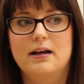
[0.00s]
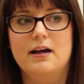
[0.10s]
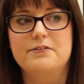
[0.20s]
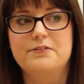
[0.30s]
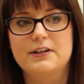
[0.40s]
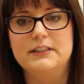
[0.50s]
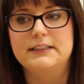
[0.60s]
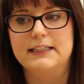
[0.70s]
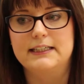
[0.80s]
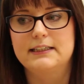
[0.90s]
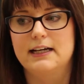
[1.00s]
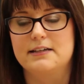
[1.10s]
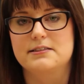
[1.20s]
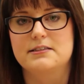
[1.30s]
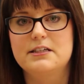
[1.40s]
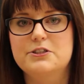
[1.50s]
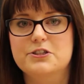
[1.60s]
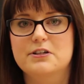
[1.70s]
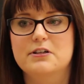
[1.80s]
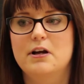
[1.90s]
I feel like as a
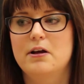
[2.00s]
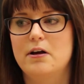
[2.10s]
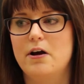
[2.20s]
teacher,